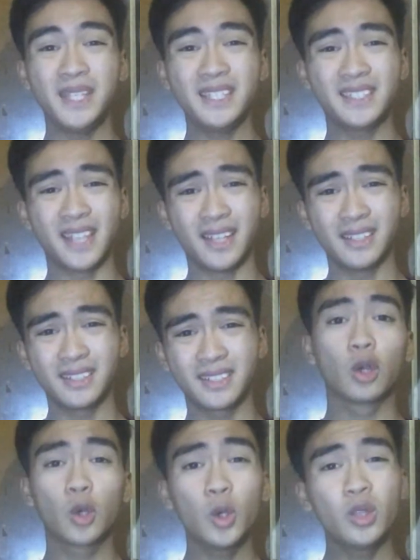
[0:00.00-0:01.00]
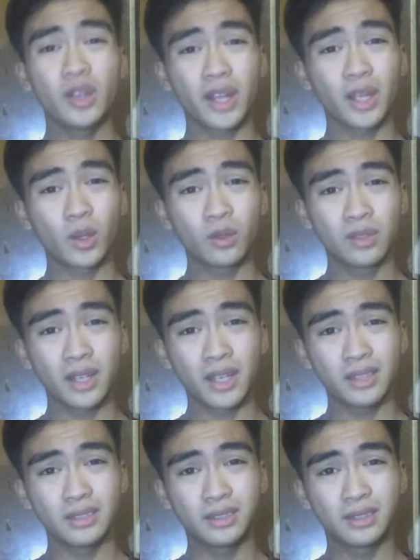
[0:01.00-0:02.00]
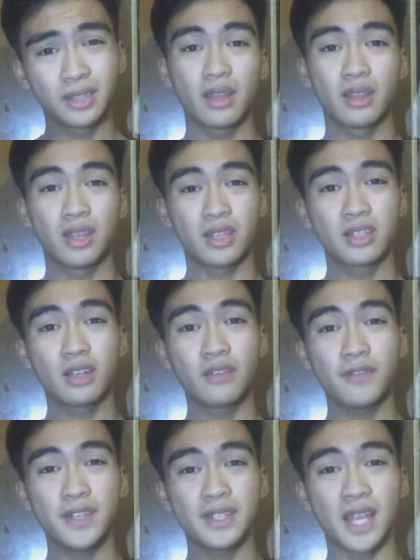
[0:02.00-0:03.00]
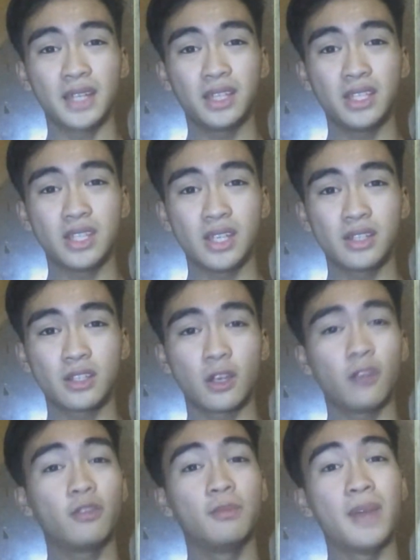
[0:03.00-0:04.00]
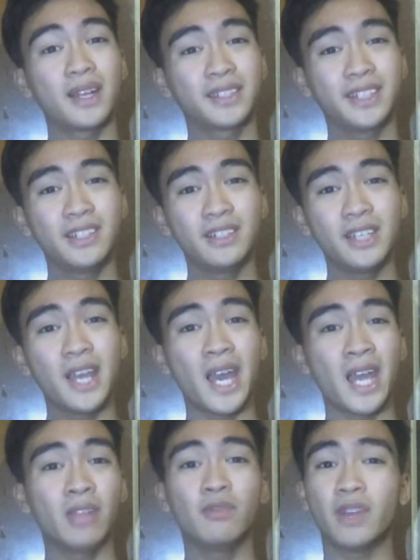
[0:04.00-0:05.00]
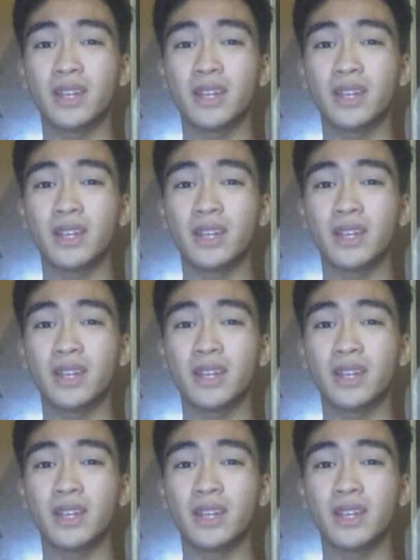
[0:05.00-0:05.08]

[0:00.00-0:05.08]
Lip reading: B cells could recognize the surface antigens of bacteria and